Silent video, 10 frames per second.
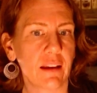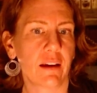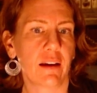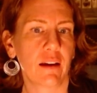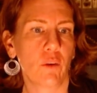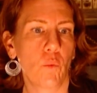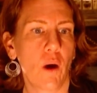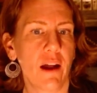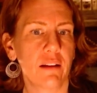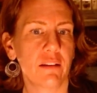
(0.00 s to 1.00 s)
uh,
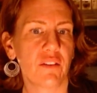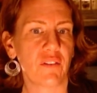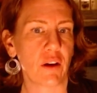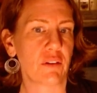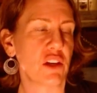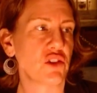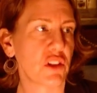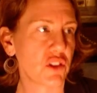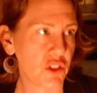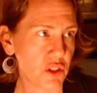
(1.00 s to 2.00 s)
what the foundation
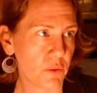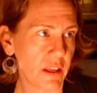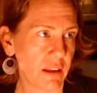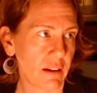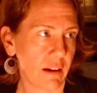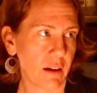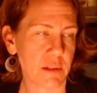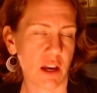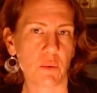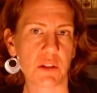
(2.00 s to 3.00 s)
is doing um,
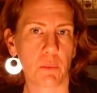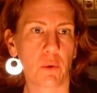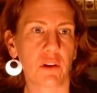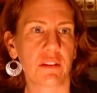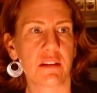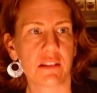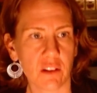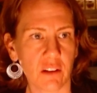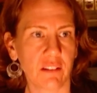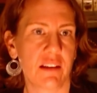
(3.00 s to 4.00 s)
to help support this,
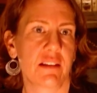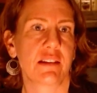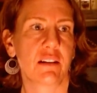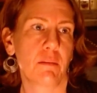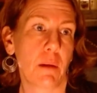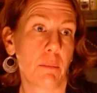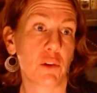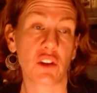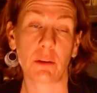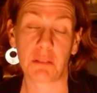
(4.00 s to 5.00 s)
certainly consider
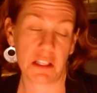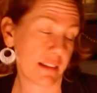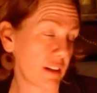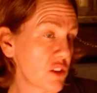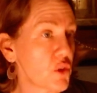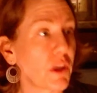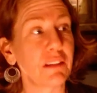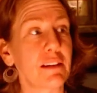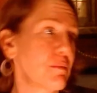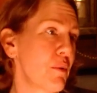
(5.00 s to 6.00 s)
membership. Consider
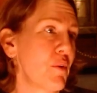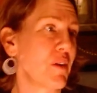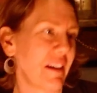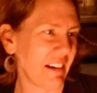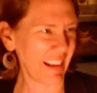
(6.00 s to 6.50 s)
joining their board.